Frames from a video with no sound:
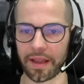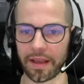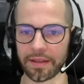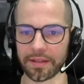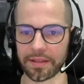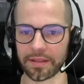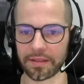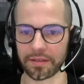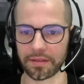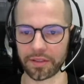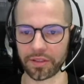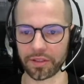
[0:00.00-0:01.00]

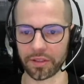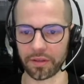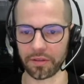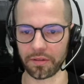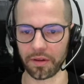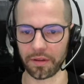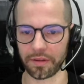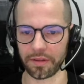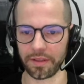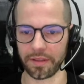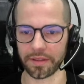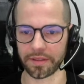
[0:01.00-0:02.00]
Let's show on
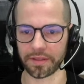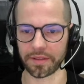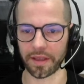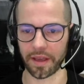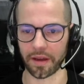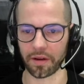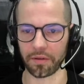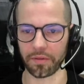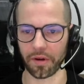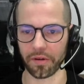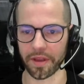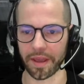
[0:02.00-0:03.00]
this
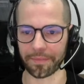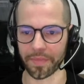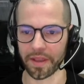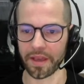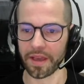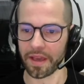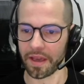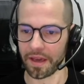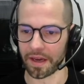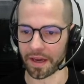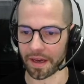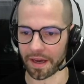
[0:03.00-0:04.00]
angle. Okay,
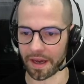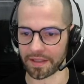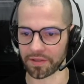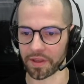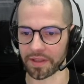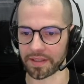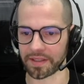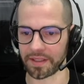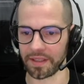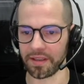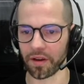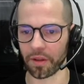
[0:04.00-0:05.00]
as you can
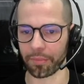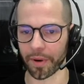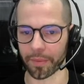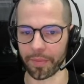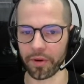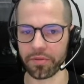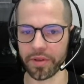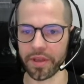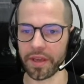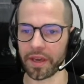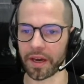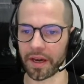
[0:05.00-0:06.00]
see on purple,
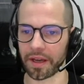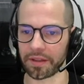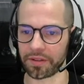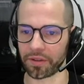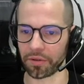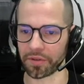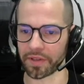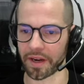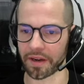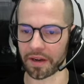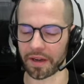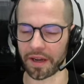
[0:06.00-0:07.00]
those
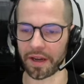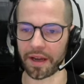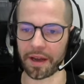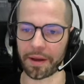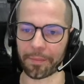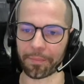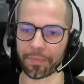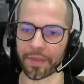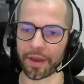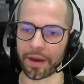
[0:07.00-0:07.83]
are